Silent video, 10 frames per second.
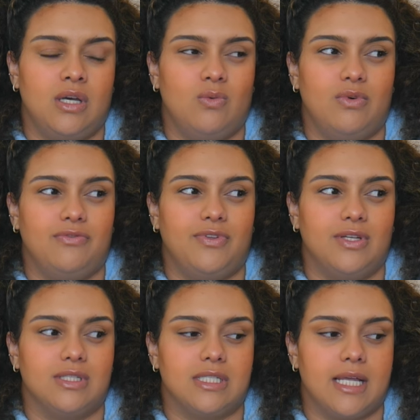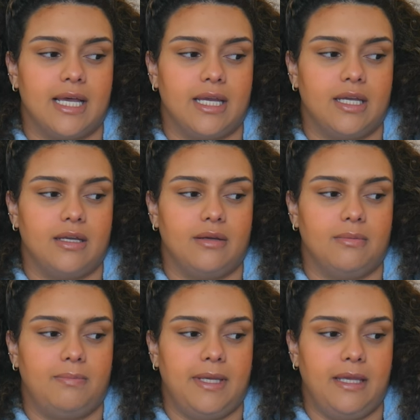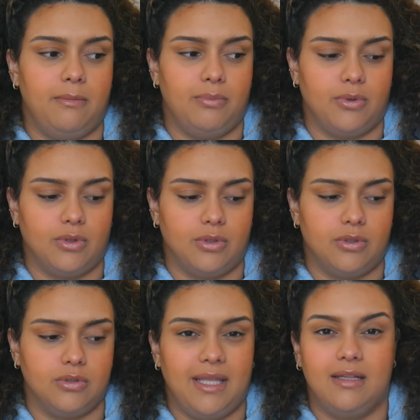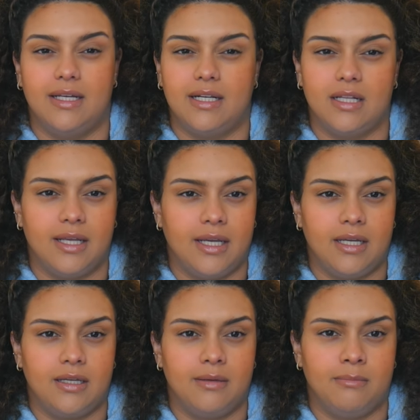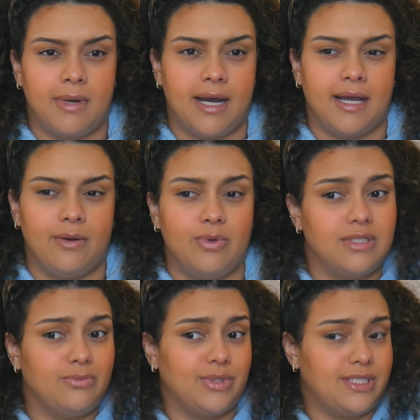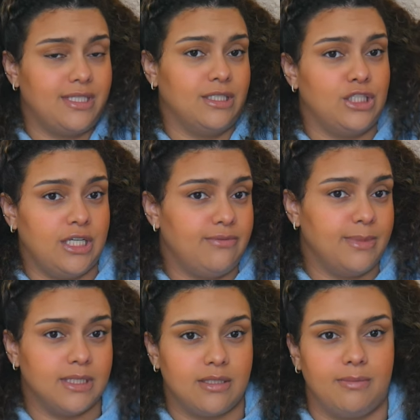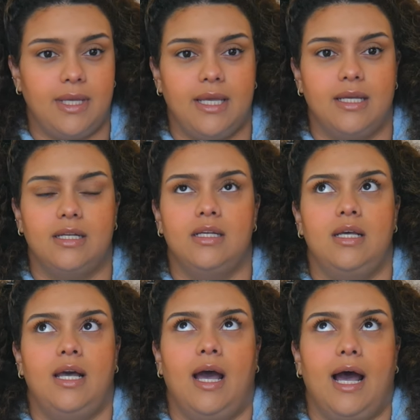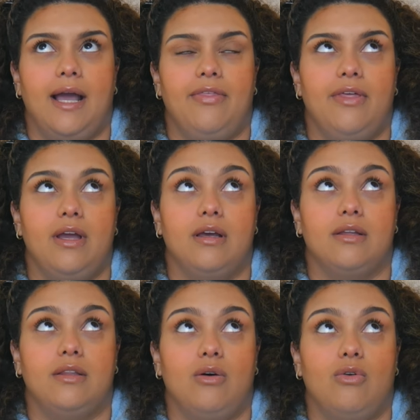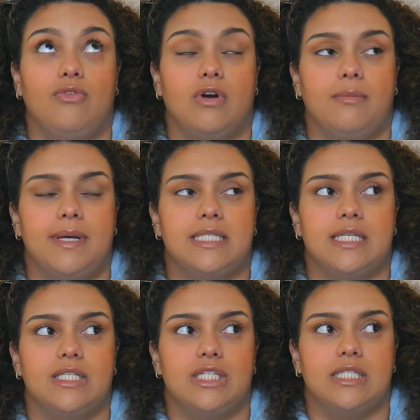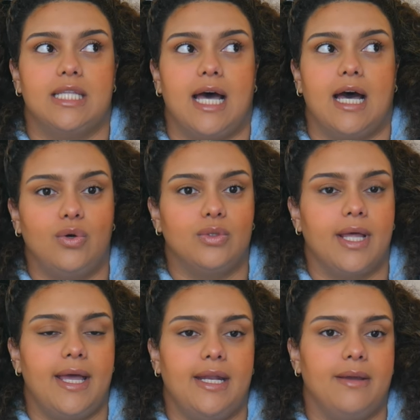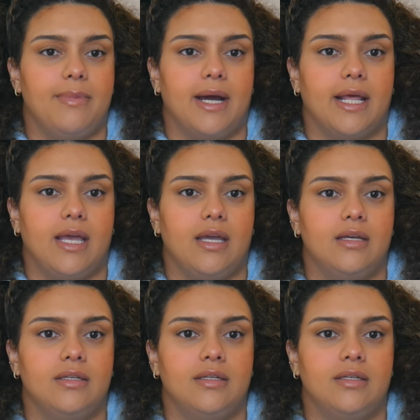what feels like people belittling what's an achievement to me. And I think the overall message is that don't let anybody